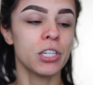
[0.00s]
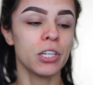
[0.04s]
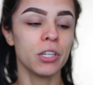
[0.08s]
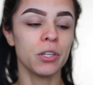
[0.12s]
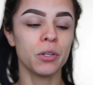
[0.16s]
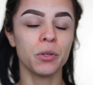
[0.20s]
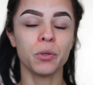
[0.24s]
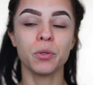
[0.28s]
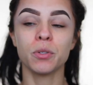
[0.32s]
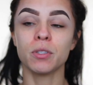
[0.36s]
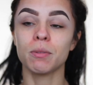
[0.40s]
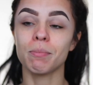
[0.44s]
to
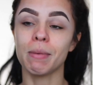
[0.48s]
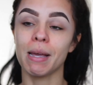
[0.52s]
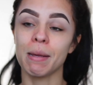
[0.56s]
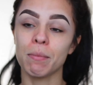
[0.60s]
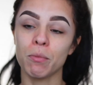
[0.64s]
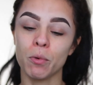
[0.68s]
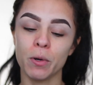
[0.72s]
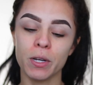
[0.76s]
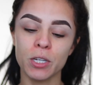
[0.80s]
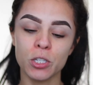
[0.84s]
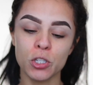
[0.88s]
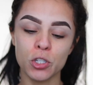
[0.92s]
use my
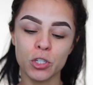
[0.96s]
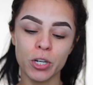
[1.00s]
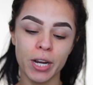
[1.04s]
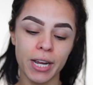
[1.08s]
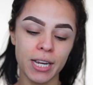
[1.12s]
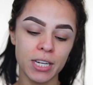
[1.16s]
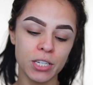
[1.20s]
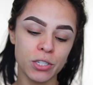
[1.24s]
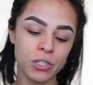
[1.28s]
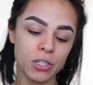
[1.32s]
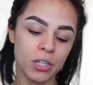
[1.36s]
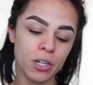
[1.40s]

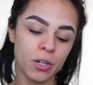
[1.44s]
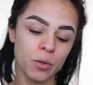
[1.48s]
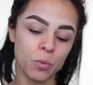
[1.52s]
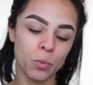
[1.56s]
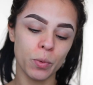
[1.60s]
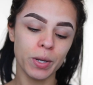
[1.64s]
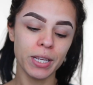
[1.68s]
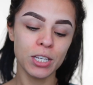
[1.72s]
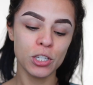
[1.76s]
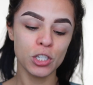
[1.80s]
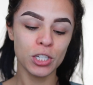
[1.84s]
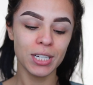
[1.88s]
moisturizer,
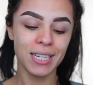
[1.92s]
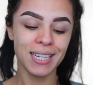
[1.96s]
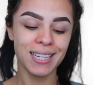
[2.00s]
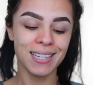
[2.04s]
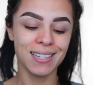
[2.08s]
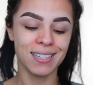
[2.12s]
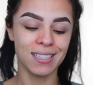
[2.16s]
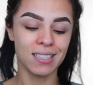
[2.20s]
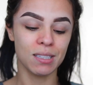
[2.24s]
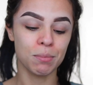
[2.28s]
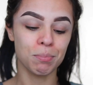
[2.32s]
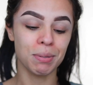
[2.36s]
which
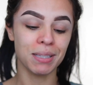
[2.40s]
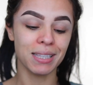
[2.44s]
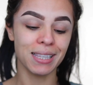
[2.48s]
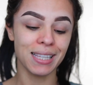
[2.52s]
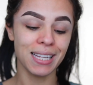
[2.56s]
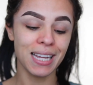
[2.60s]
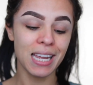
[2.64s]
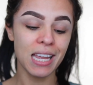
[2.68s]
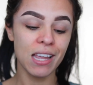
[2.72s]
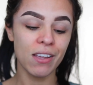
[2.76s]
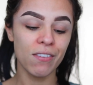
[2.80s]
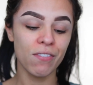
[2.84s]
is
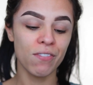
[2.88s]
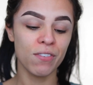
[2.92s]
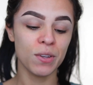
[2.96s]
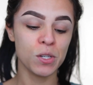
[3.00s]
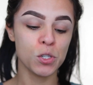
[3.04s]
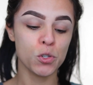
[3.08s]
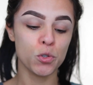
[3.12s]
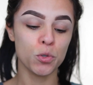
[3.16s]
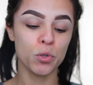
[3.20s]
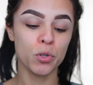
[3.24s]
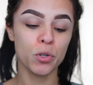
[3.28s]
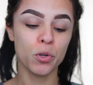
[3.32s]
Belief
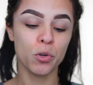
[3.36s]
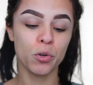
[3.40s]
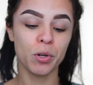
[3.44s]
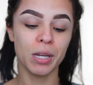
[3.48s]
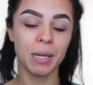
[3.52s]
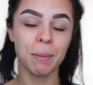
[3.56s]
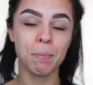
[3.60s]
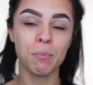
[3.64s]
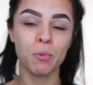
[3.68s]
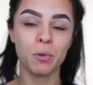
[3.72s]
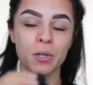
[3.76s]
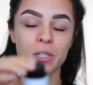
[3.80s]
True
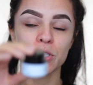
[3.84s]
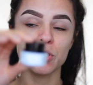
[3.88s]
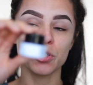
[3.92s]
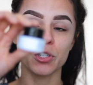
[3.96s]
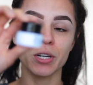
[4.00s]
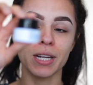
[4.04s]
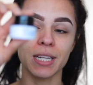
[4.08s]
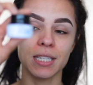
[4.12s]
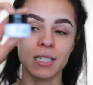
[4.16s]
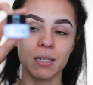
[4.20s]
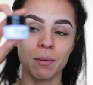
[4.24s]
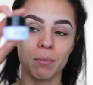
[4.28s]
Cream
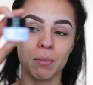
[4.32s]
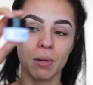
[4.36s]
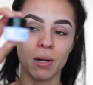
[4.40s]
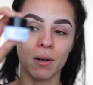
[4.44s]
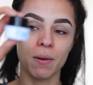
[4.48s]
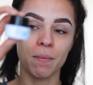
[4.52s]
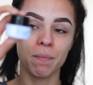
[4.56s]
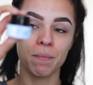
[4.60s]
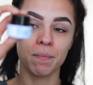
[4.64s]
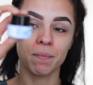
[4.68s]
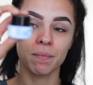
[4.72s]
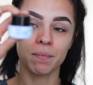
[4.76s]
Moisturizing
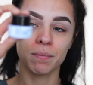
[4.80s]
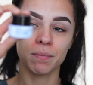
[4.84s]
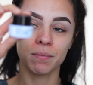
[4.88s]
Balm.